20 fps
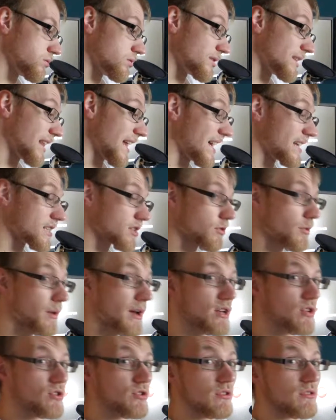That is a
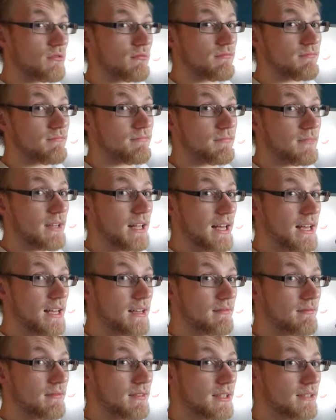question.
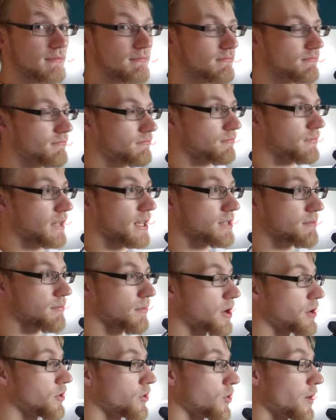That's my
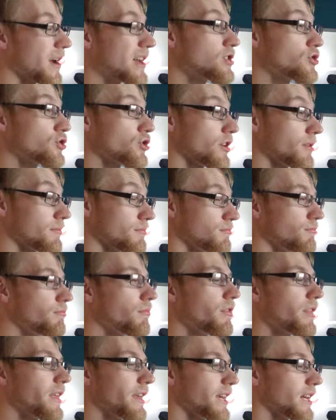own question I'm
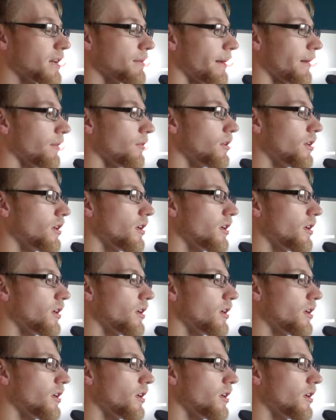thinking about.